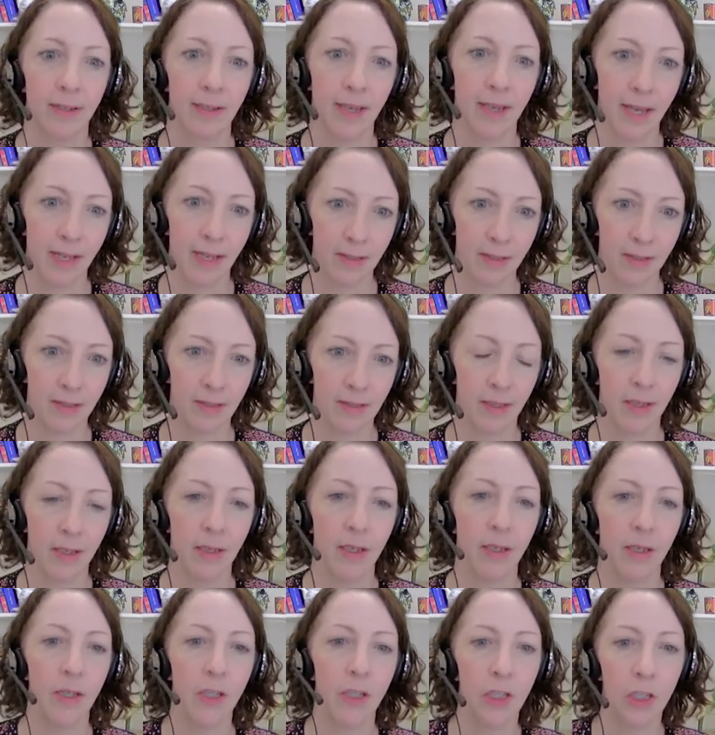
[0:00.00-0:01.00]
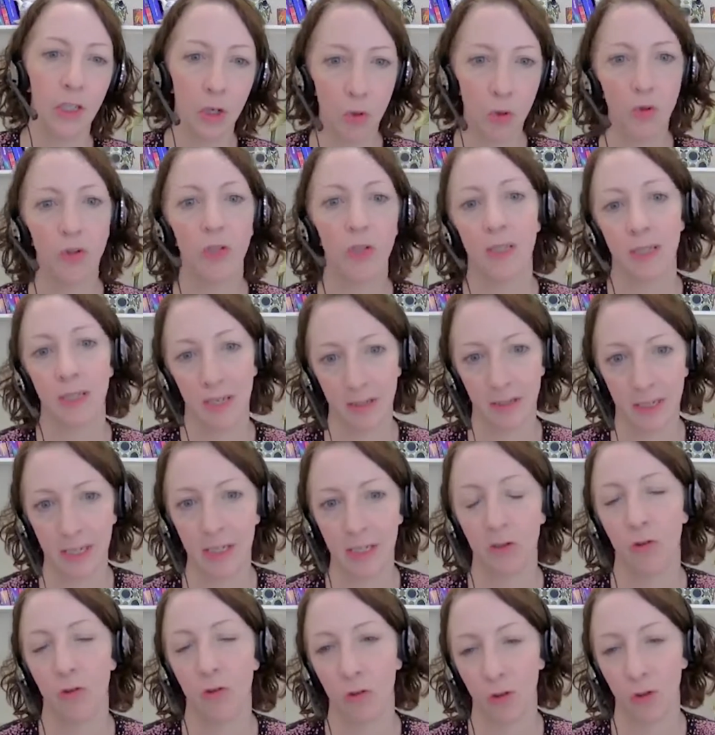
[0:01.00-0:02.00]
the cancer using that
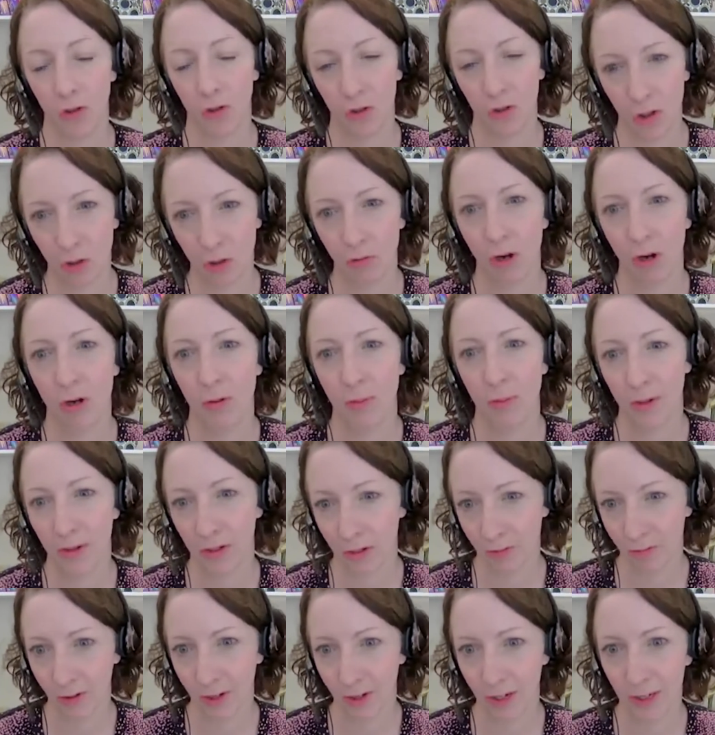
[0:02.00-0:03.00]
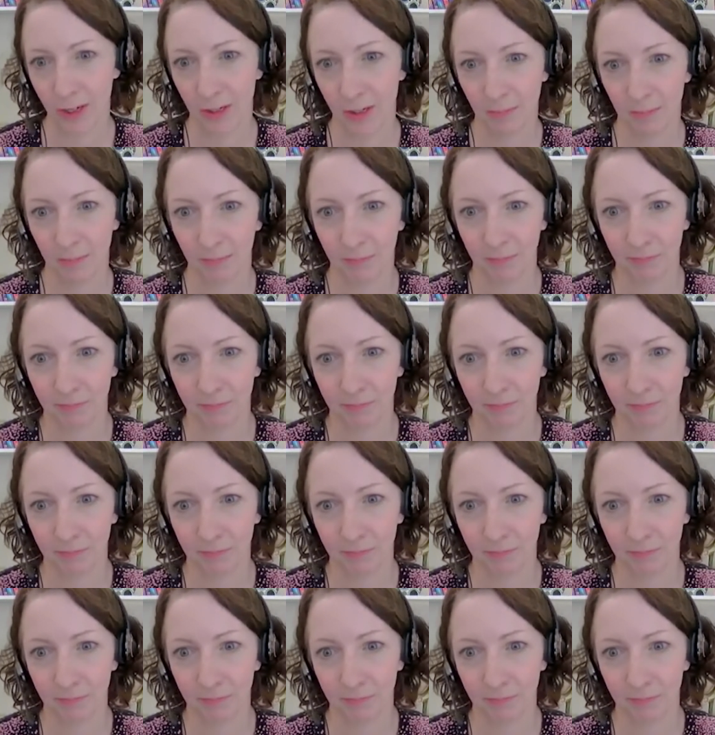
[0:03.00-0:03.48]
oestrogen to grow and divide.